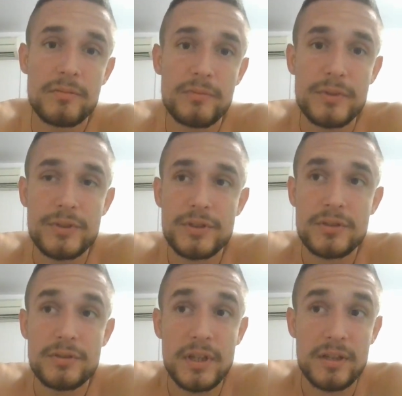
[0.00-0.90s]

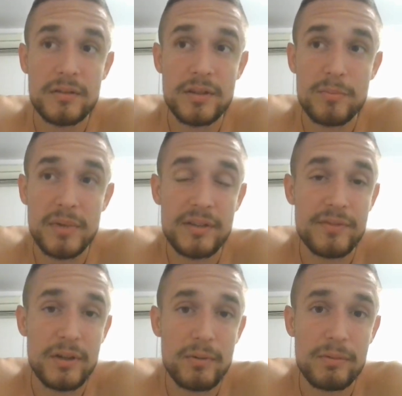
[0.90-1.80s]
which can combine
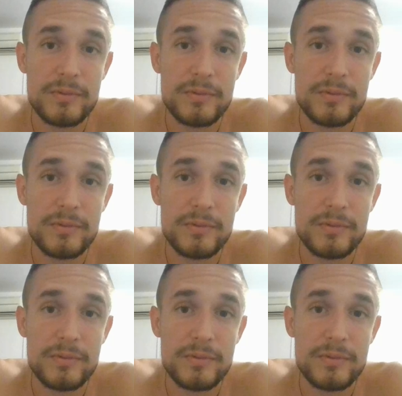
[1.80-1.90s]
very well